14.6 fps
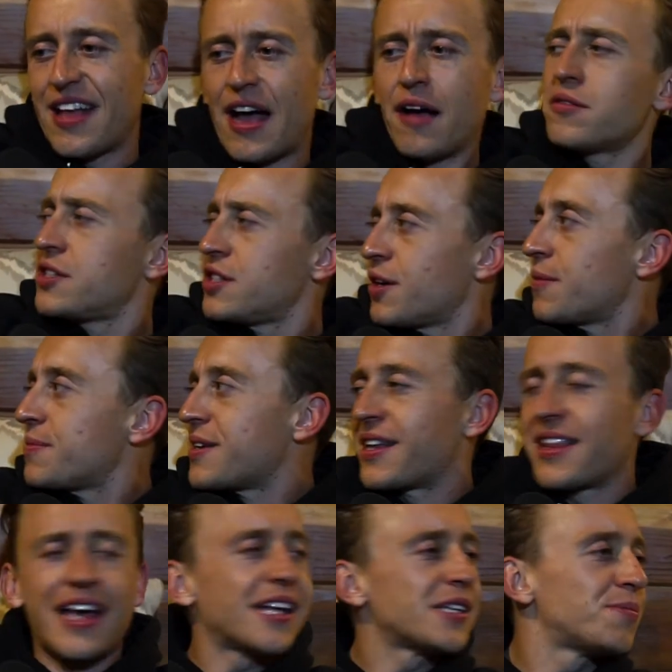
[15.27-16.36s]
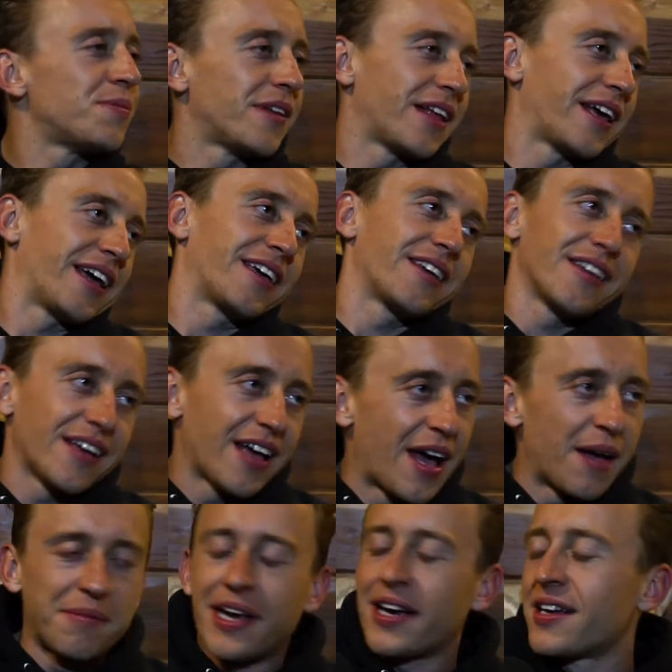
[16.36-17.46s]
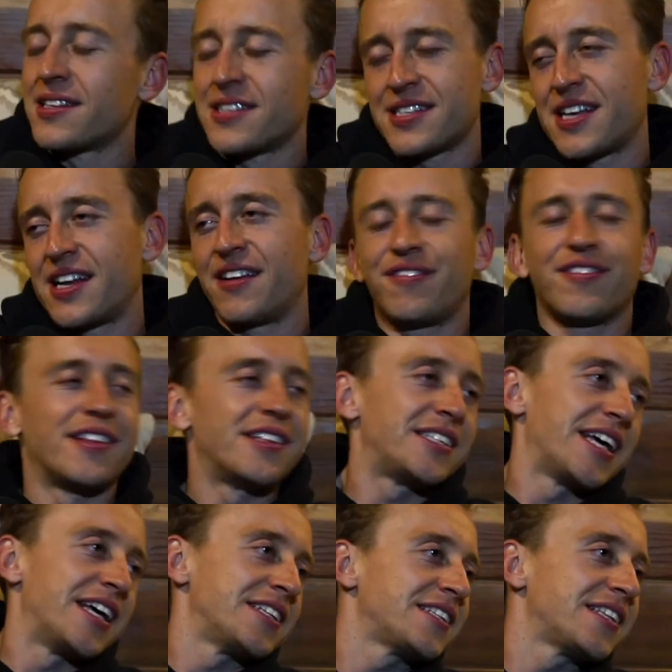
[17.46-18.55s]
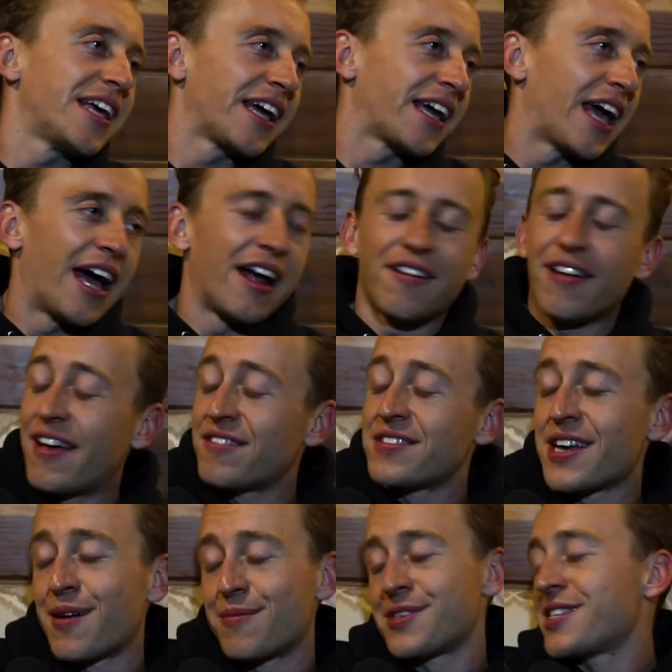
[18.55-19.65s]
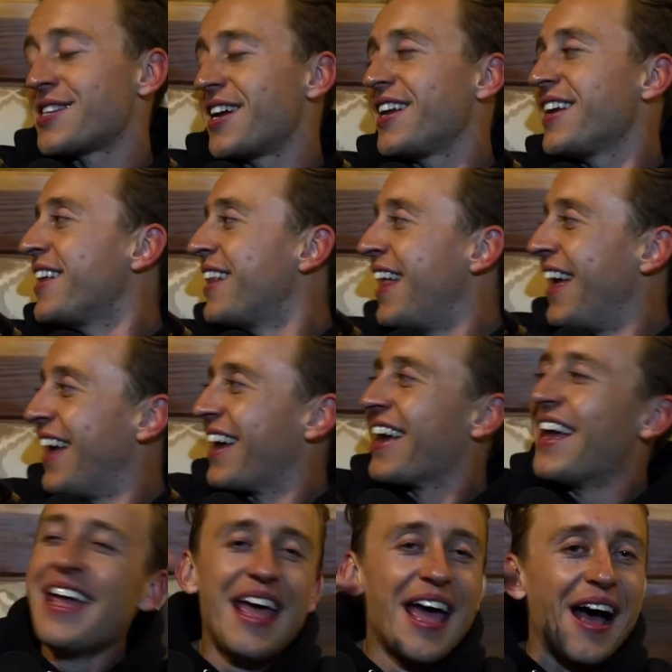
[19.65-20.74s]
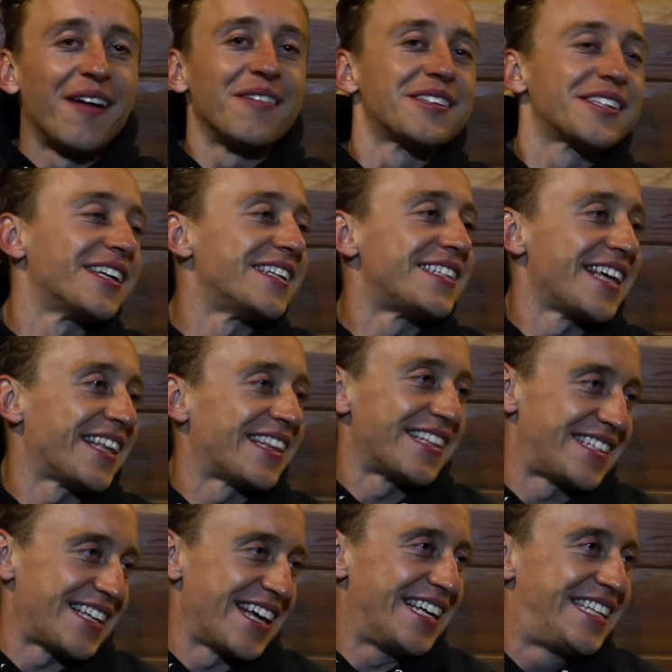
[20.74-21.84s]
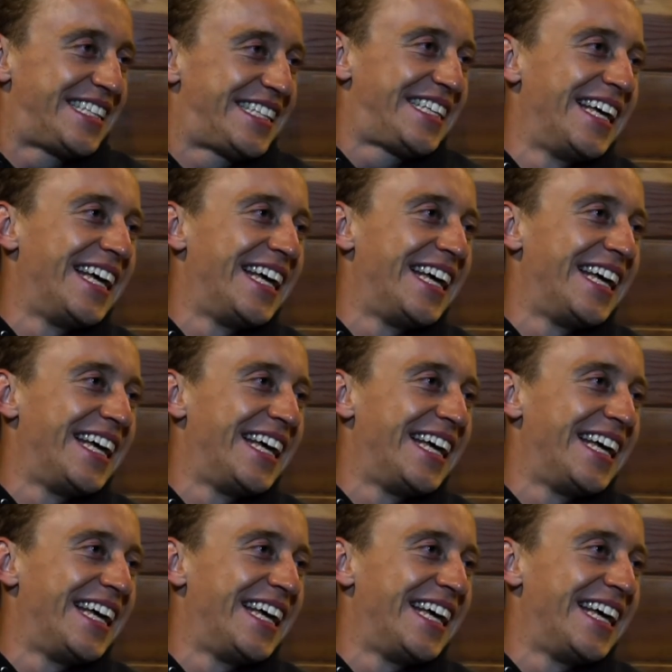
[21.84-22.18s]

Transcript: would show up to class, but like I'm not gonna study for the test. Like I don't have time to study. Like I'm just gonna take the test.